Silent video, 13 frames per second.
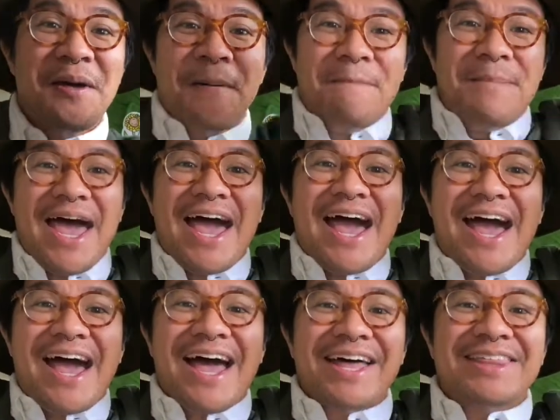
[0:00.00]

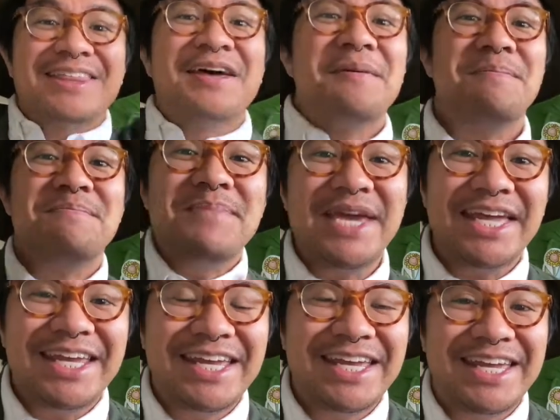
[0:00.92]
math
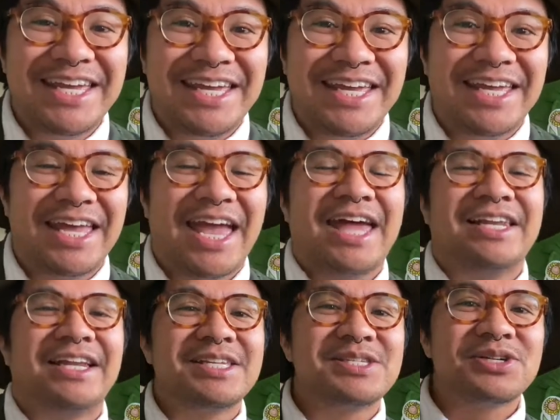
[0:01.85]
meeting. And
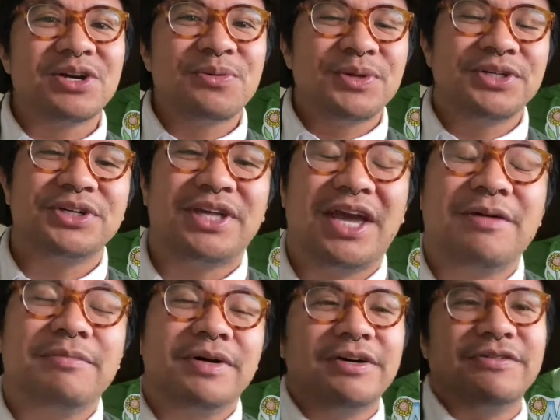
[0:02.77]
let's start with our game
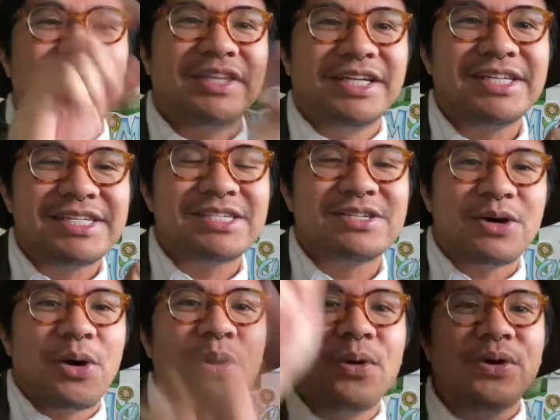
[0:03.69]
of this
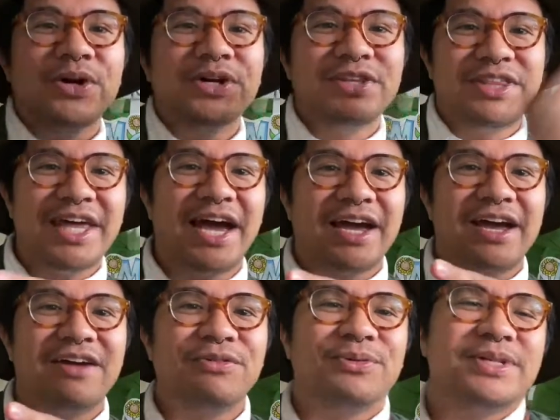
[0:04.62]
or that.
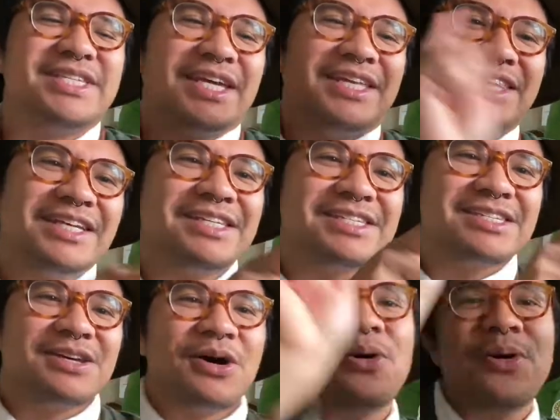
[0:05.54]
Everyone say this
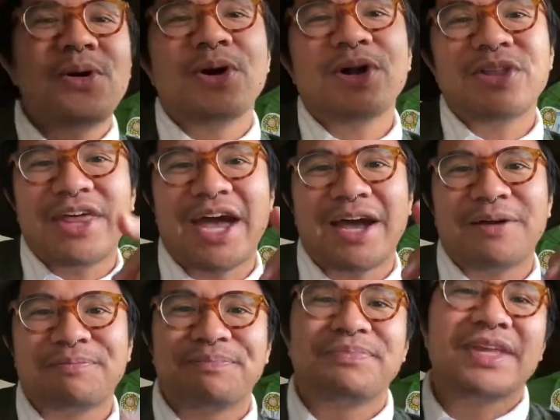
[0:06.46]
or that.
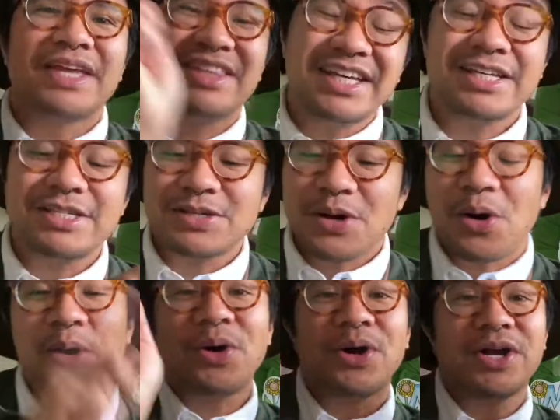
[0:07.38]
This
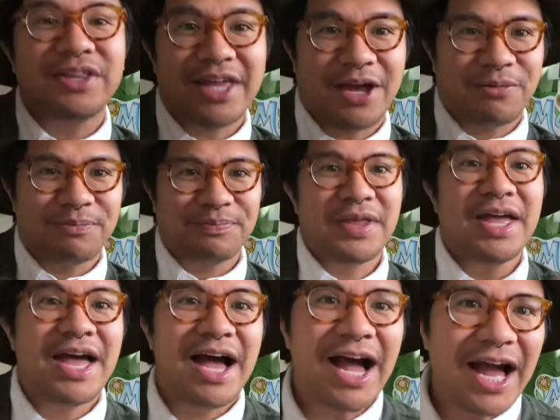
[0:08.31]
or that.
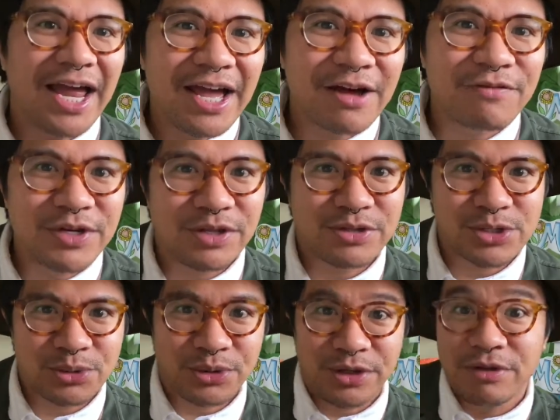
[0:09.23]
I have another
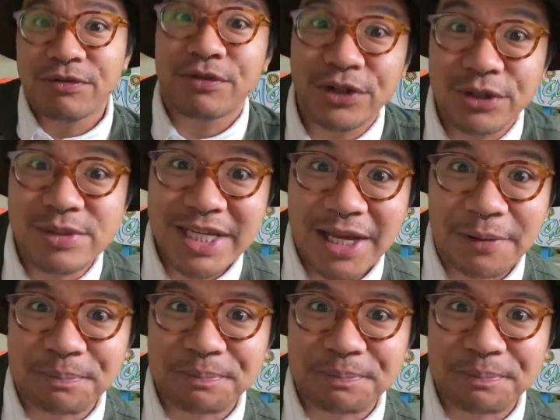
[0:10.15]
story for you today.